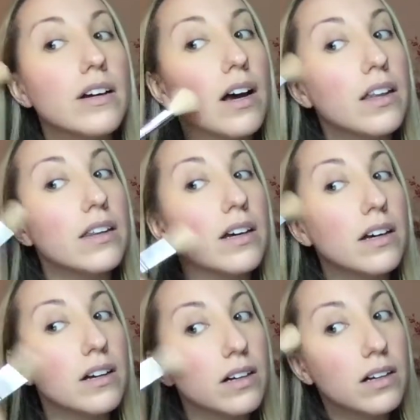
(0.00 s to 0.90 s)
on
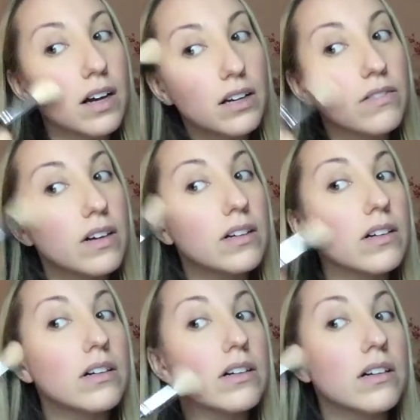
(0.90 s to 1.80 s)
the kind of
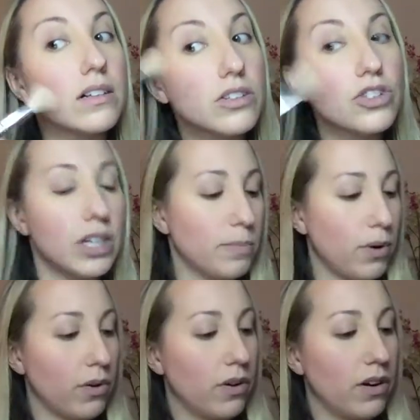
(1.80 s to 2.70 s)

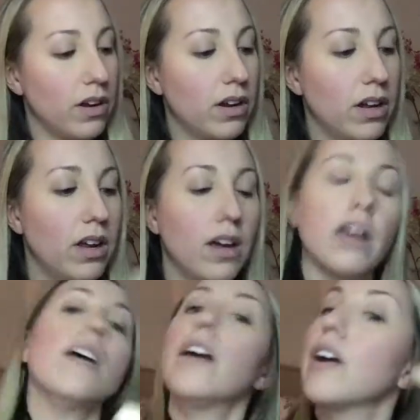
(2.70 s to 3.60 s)
cheekbone
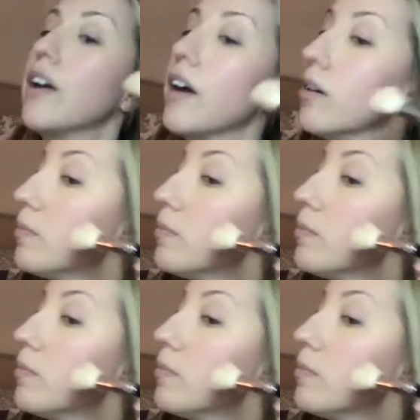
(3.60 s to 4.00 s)
area.